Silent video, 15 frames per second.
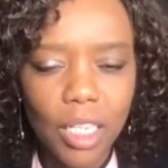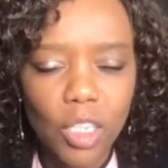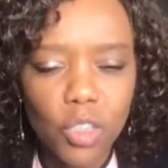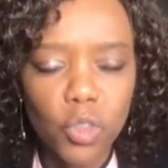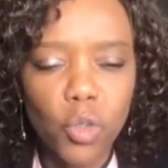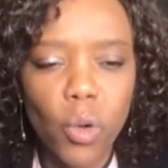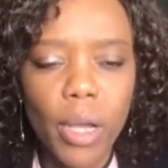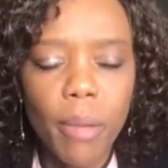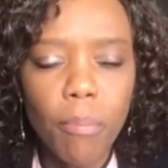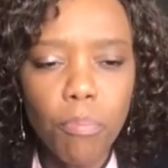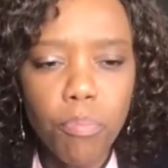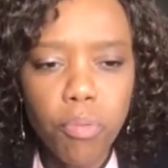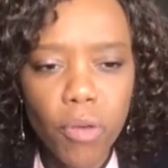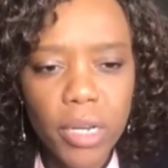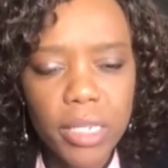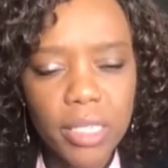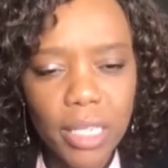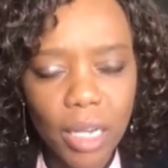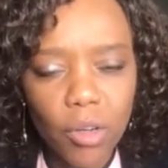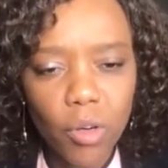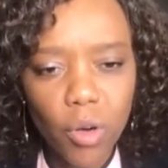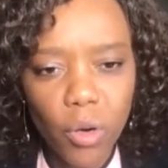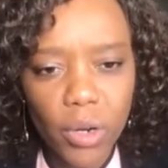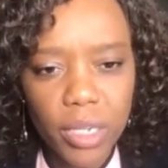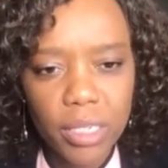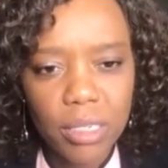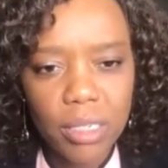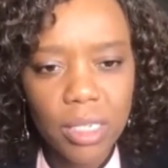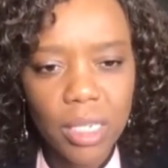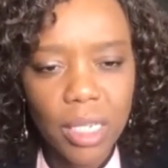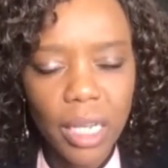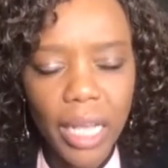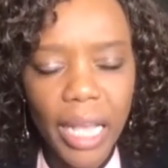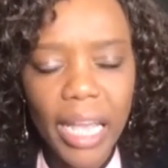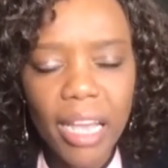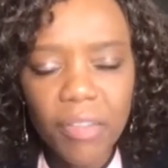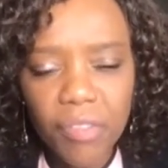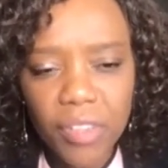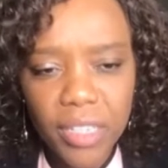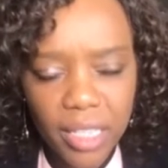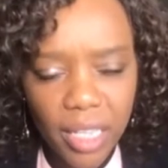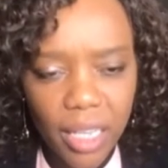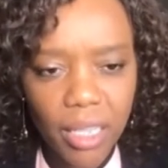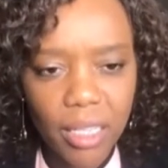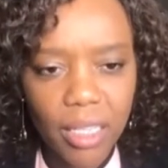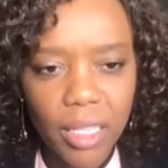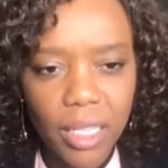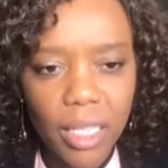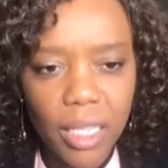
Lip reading: So embrace that courage every day.